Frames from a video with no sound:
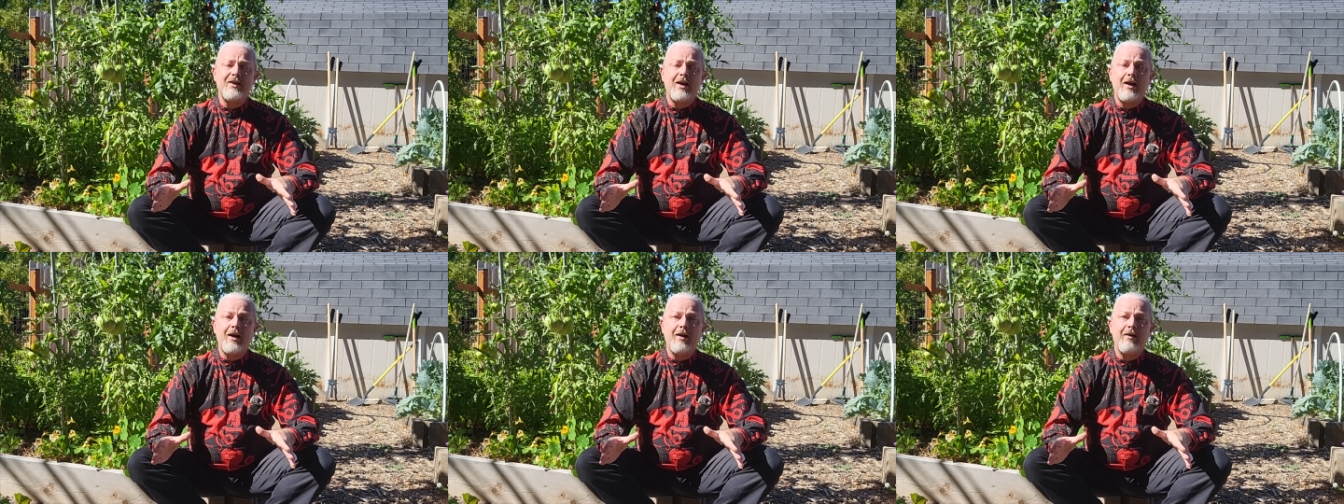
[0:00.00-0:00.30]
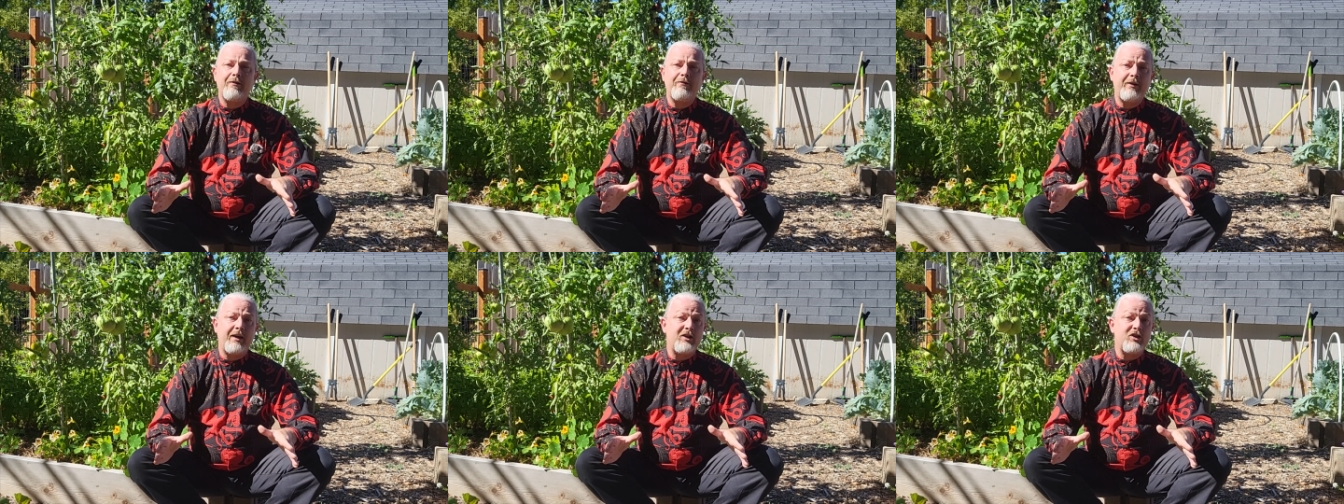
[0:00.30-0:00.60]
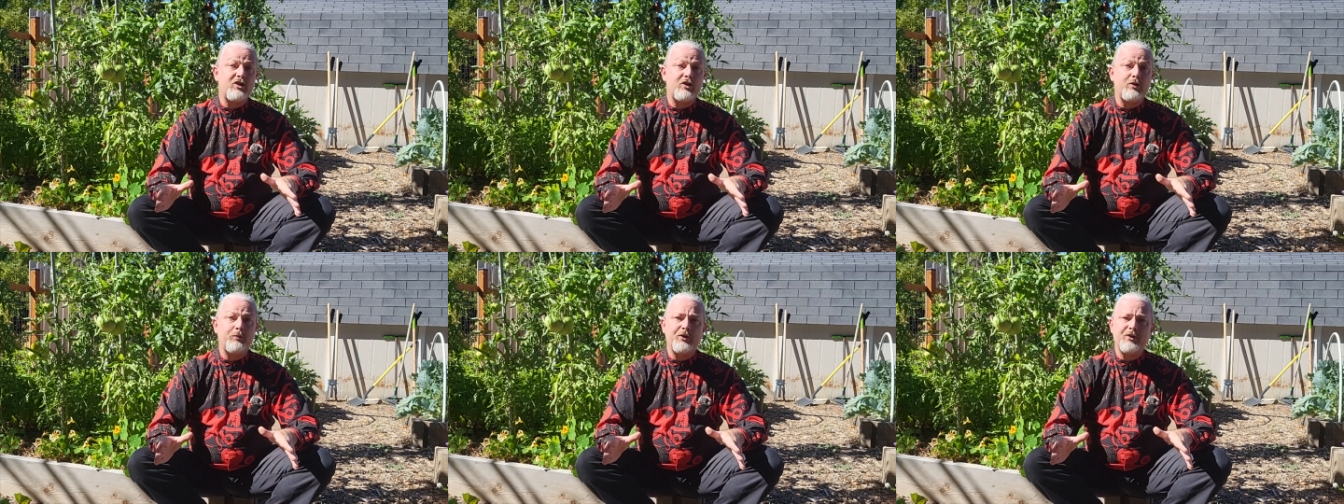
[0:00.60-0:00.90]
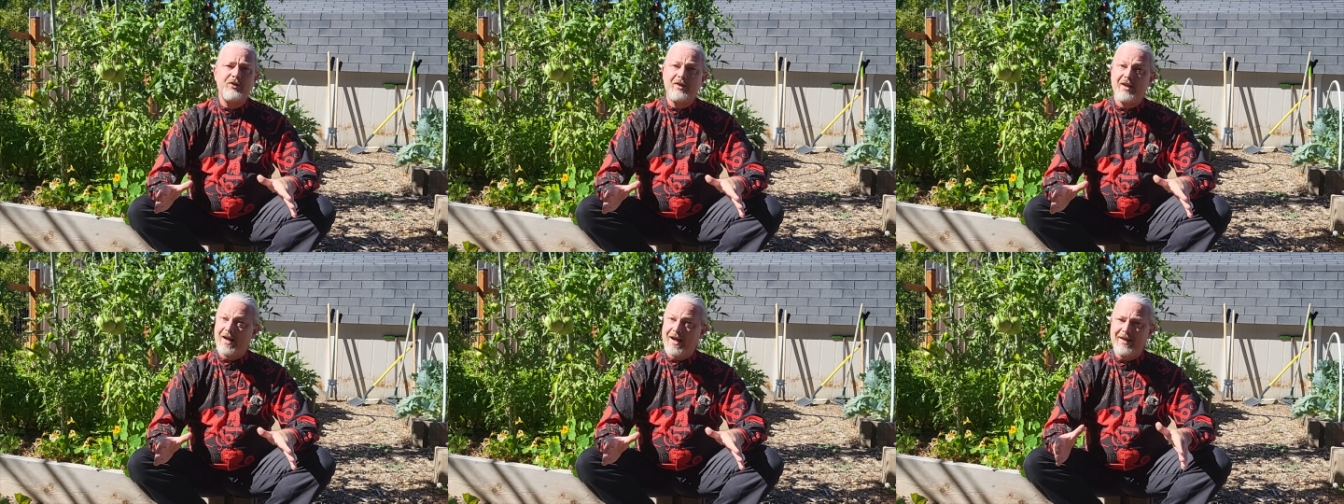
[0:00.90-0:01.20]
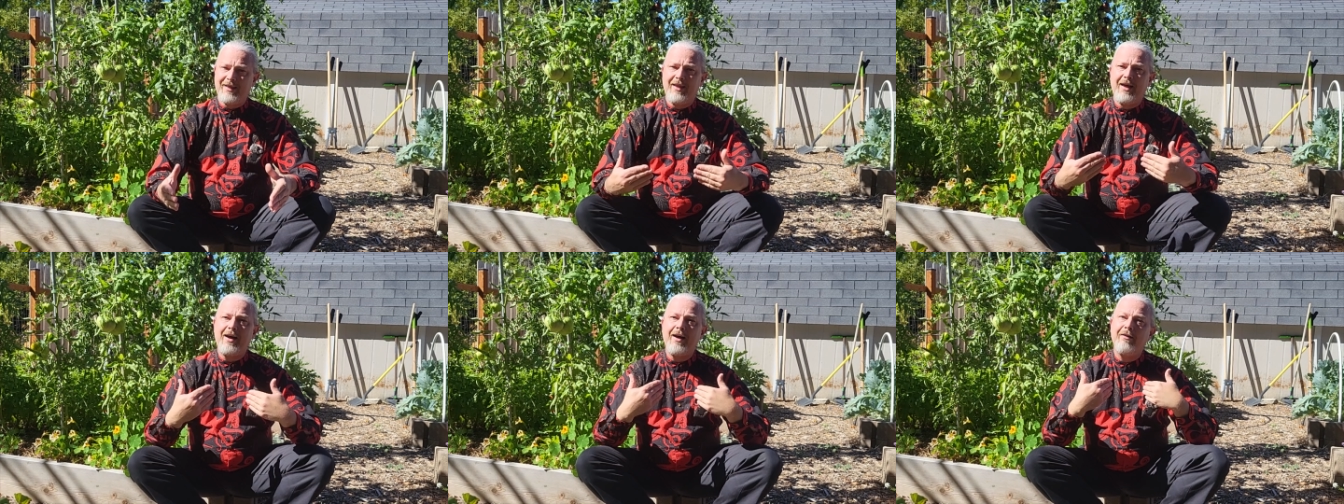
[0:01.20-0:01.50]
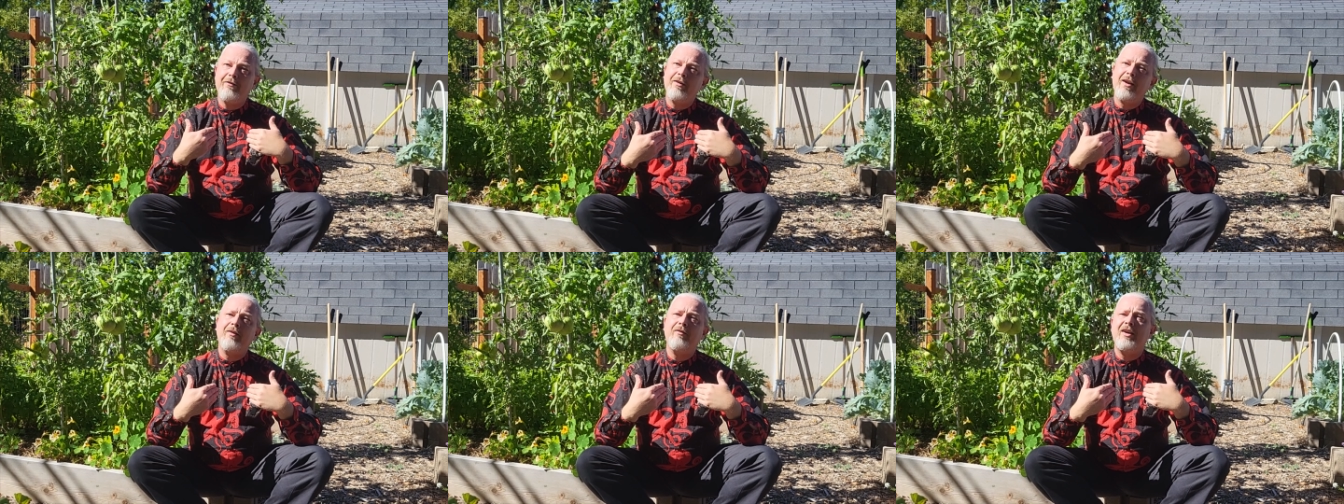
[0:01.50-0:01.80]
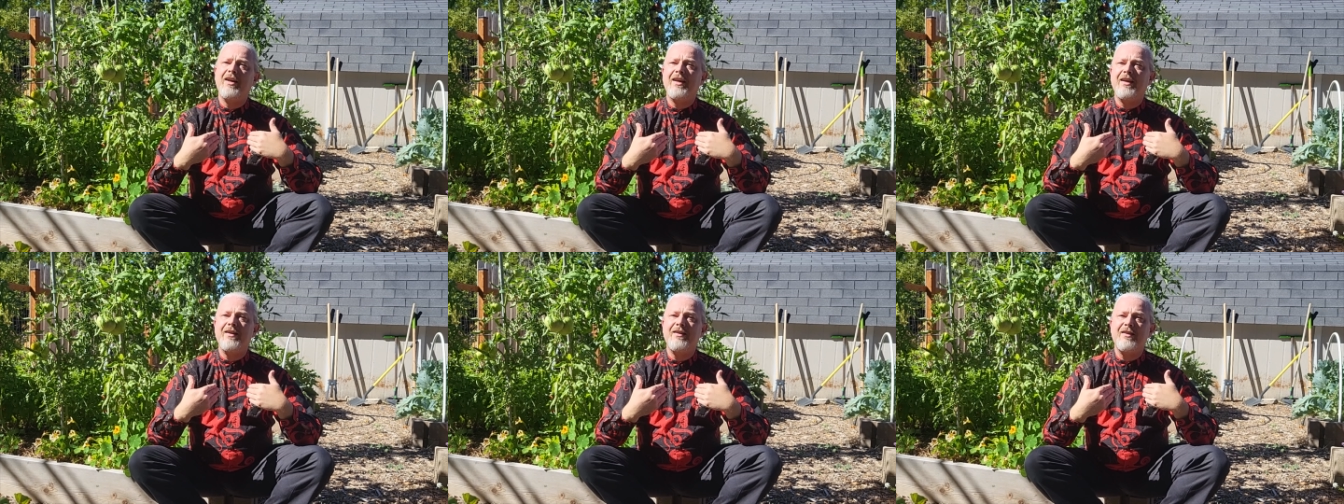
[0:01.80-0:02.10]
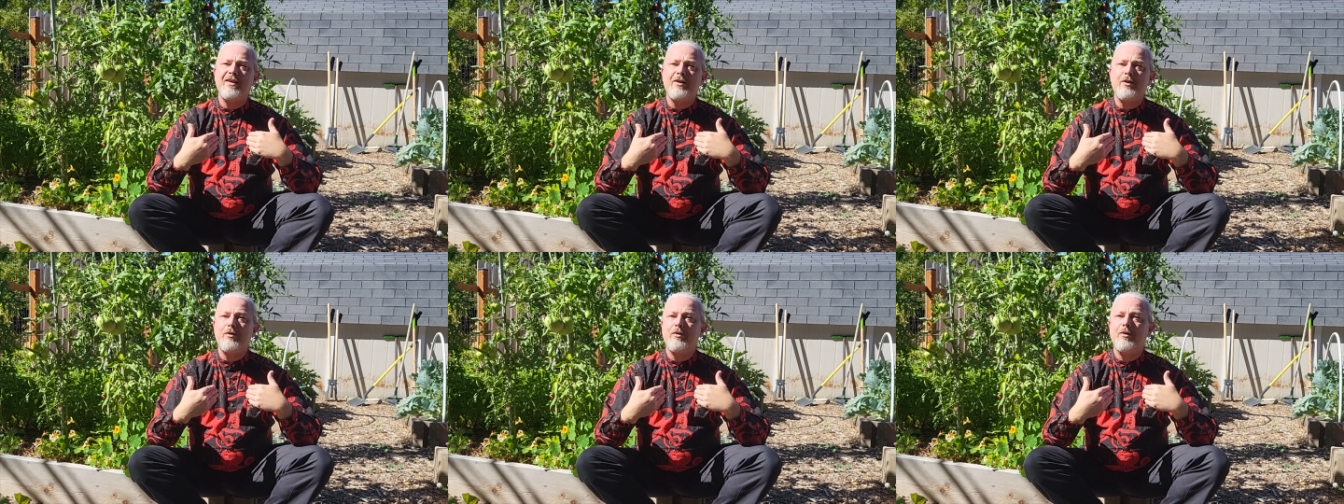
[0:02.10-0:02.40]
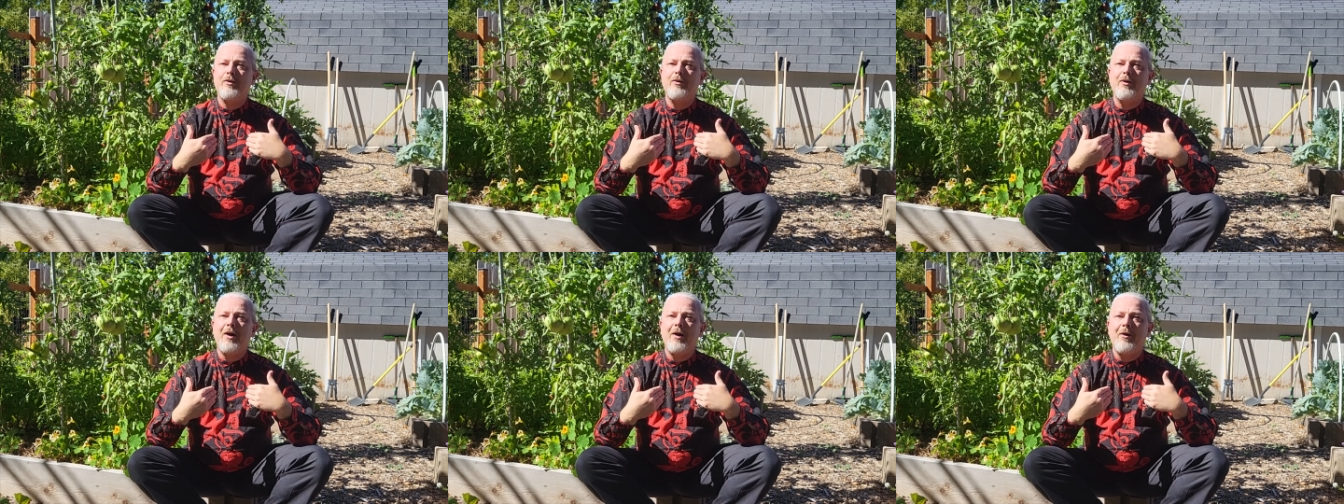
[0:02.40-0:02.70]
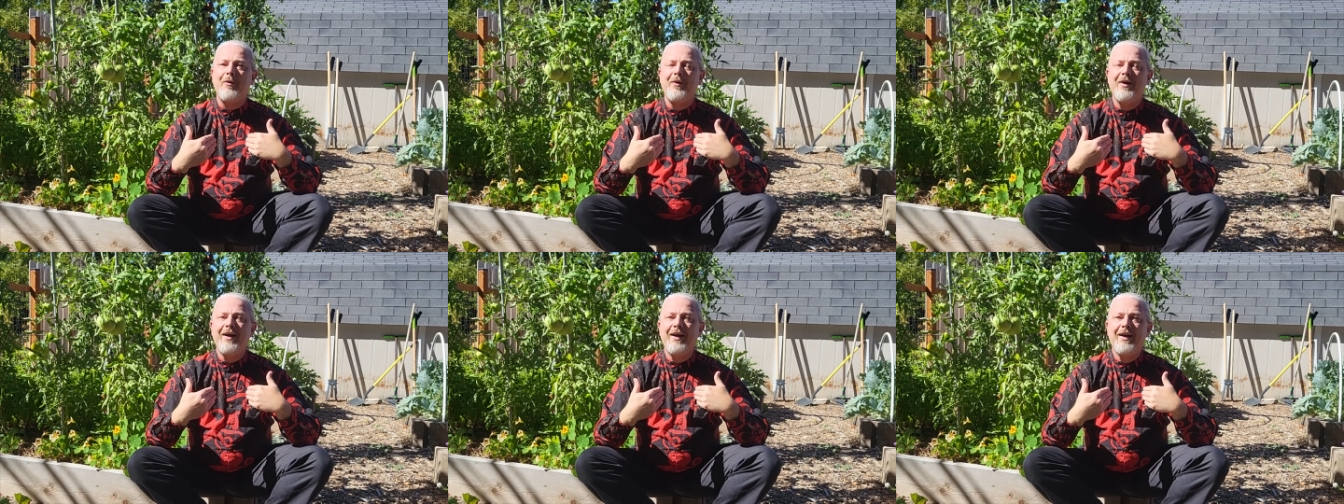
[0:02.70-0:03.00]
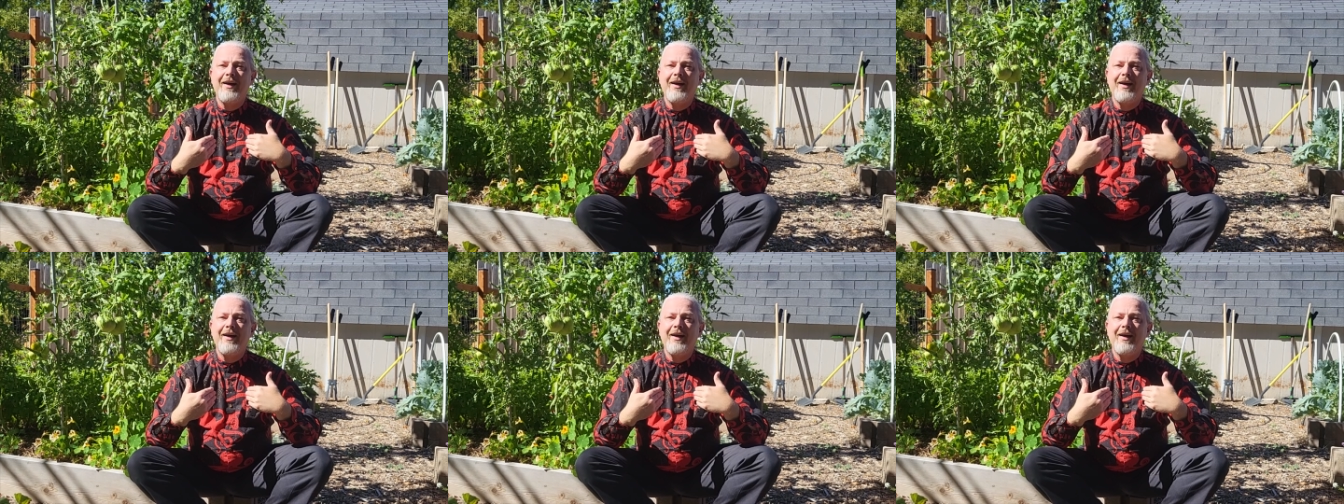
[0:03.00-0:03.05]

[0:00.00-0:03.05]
of vegetables that I love and I'm going to continue to grow.